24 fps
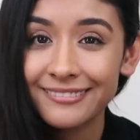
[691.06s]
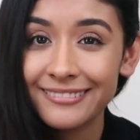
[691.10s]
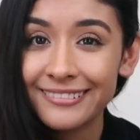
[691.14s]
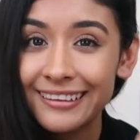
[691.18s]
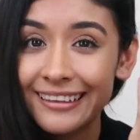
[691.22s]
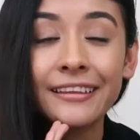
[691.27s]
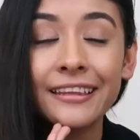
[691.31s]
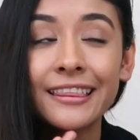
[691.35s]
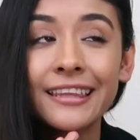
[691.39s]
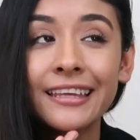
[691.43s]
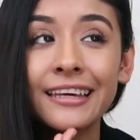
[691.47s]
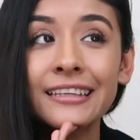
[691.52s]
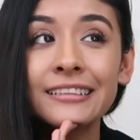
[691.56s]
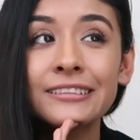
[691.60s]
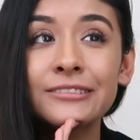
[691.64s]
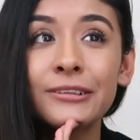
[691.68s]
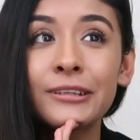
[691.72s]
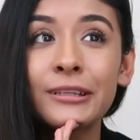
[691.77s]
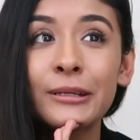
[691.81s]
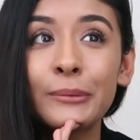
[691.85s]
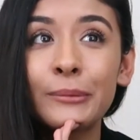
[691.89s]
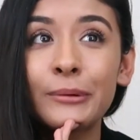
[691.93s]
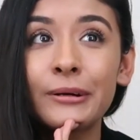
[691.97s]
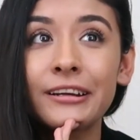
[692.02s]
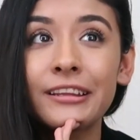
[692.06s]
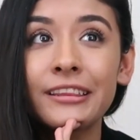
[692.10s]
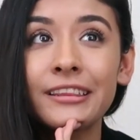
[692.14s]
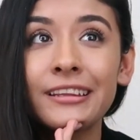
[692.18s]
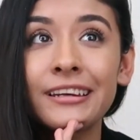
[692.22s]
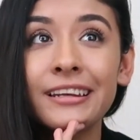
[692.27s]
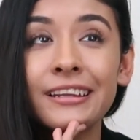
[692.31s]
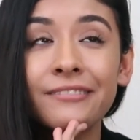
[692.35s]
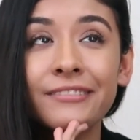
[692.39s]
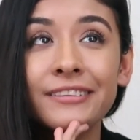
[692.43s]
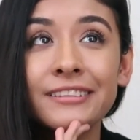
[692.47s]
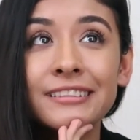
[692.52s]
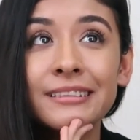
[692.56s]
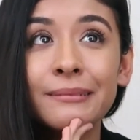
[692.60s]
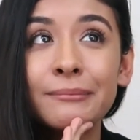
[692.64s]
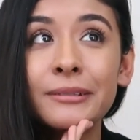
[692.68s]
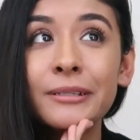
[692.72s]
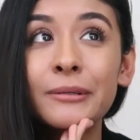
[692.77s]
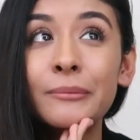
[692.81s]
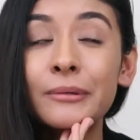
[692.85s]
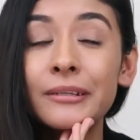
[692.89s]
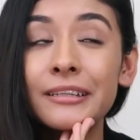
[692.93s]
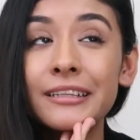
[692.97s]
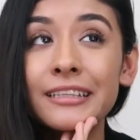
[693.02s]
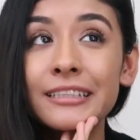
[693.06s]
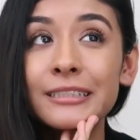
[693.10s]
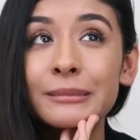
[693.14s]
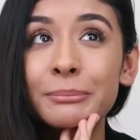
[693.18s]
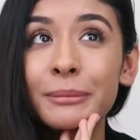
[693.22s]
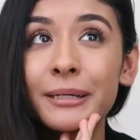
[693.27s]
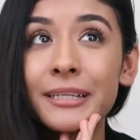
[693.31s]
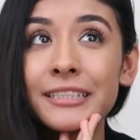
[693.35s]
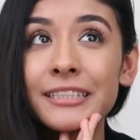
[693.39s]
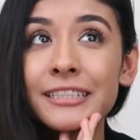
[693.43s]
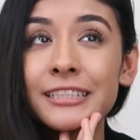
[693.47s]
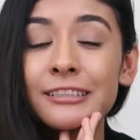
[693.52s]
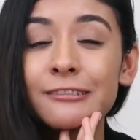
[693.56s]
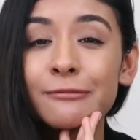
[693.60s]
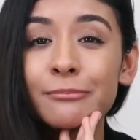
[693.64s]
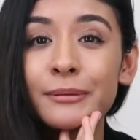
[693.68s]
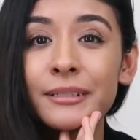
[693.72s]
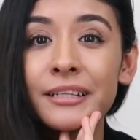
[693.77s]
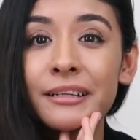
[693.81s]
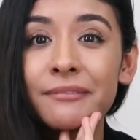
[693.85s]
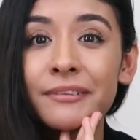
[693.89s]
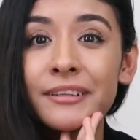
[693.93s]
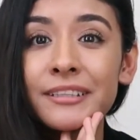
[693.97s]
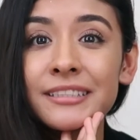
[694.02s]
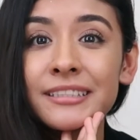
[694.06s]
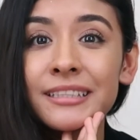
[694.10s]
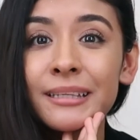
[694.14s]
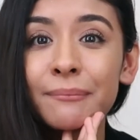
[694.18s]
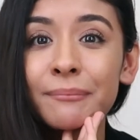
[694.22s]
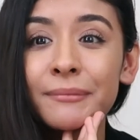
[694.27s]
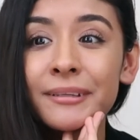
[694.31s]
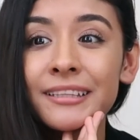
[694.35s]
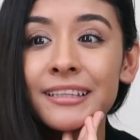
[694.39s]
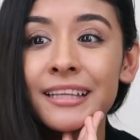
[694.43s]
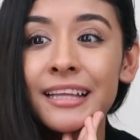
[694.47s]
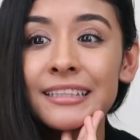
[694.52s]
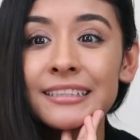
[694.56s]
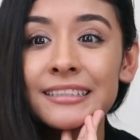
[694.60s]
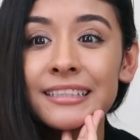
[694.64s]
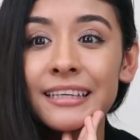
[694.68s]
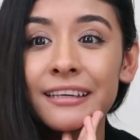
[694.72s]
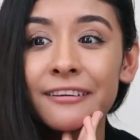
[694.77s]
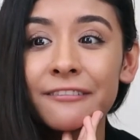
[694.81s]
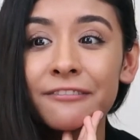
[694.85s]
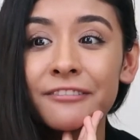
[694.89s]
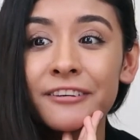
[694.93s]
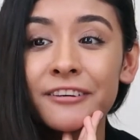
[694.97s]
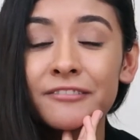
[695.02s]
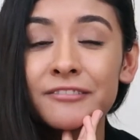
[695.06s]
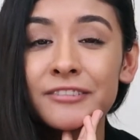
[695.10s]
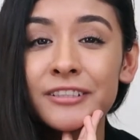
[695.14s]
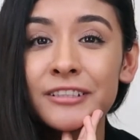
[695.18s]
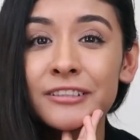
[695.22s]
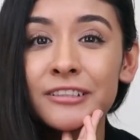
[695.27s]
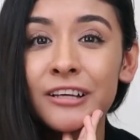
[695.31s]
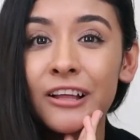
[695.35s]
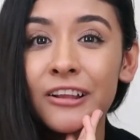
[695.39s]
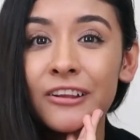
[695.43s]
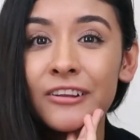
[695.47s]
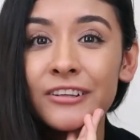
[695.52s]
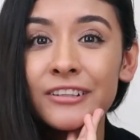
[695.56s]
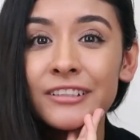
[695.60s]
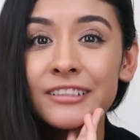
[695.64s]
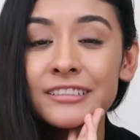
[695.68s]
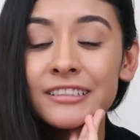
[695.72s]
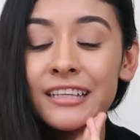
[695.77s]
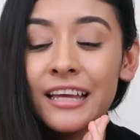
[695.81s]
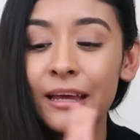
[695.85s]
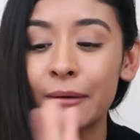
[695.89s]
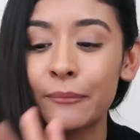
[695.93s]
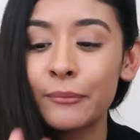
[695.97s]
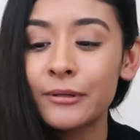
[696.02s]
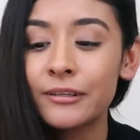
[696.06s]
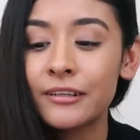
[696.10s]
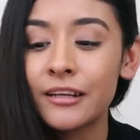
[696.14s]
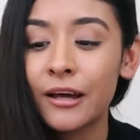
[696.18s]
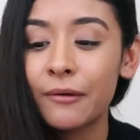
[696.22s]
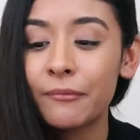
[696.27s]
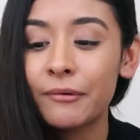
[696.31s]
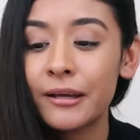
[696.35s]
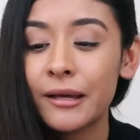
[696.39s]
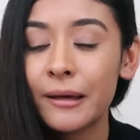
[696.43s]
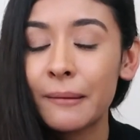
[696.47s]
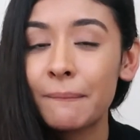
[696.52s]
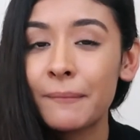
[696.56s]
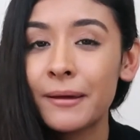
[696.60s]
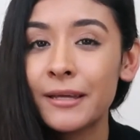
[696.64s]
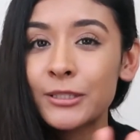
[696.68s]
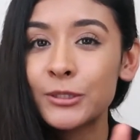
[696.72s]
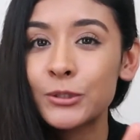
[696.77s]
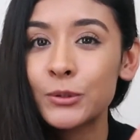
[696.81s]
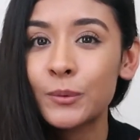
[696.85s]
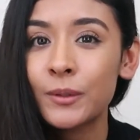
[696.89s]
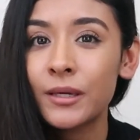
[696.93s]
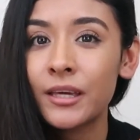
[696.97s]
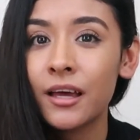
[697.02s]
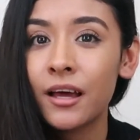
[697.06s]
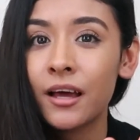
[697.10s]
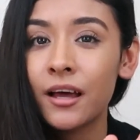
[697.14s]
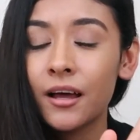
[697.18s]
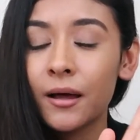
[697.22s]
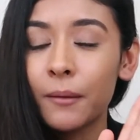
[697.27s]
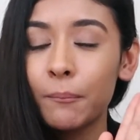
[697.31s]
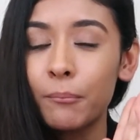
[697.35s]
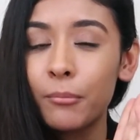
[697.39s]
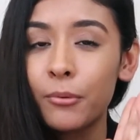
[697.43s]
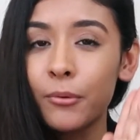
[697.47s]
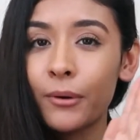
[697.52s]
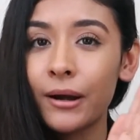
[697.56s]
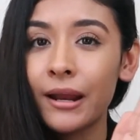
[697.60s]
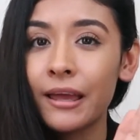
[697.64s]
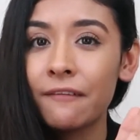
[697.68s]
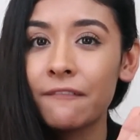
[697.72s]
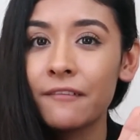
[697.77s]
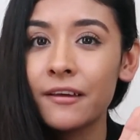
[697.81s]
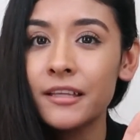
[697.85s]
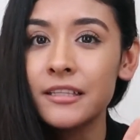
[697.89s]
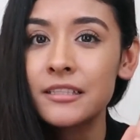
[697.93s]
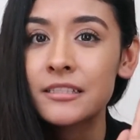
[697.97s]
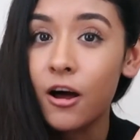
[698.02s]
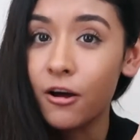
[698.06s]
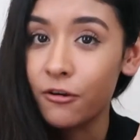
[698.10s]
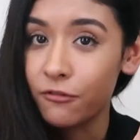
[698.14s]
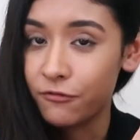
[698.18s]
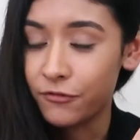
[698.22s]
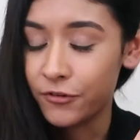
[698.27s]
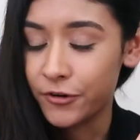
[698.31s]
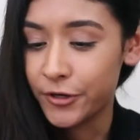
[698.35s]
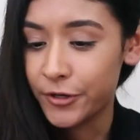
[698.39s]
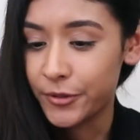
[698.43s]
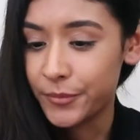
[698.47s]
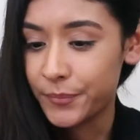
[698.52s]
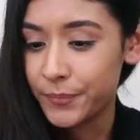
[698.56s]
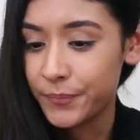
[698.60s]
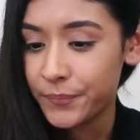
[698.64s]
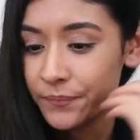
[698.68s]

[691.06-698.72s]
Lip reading: I think it's only worth it if it's something really expensive, but if it's something that's like $15, I would not recommend doing a private offer.